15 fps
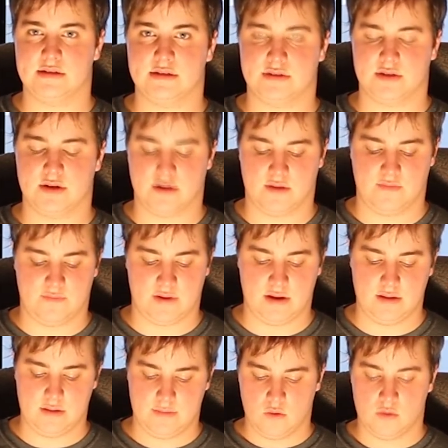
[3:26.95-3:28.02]
to
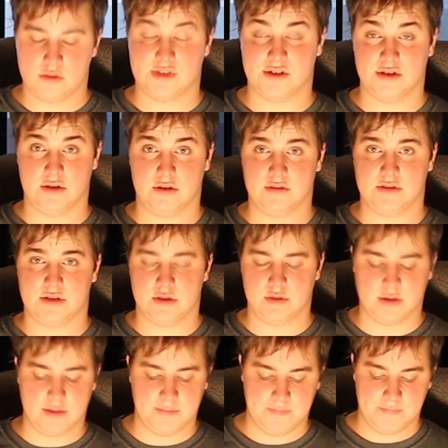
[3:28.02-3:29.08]
circumvent once you're used
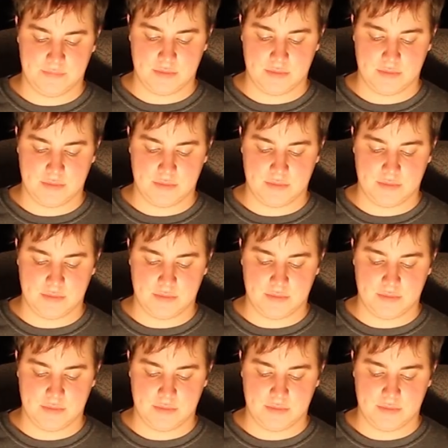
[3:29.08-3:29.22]
to it.